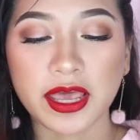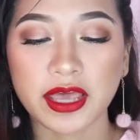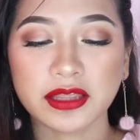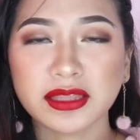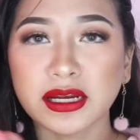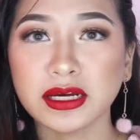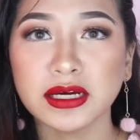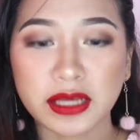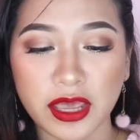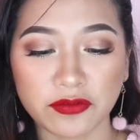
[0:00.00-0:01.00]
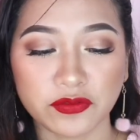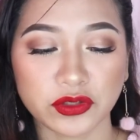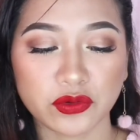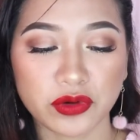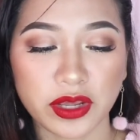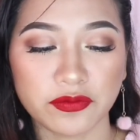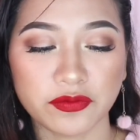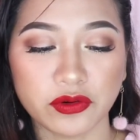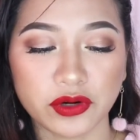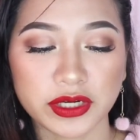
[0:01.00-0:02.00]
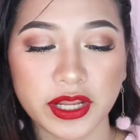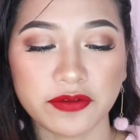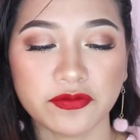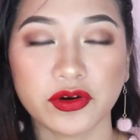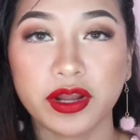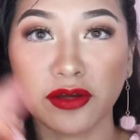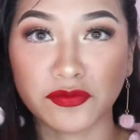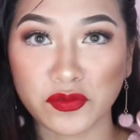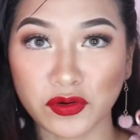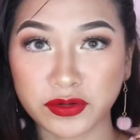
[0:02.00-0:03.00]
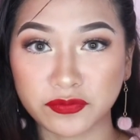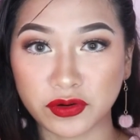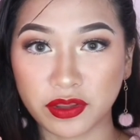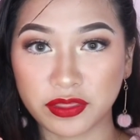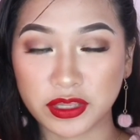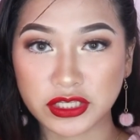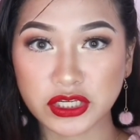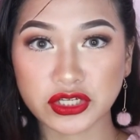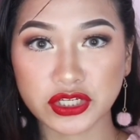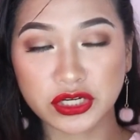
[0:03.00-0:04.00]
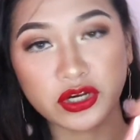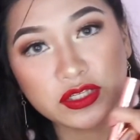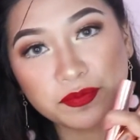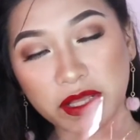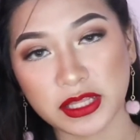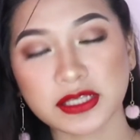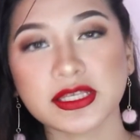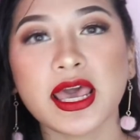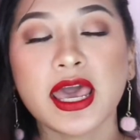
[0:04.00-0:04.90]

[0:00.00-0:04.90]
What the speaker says: And talagang effort kong effort. A for effort for this She Cosmetics.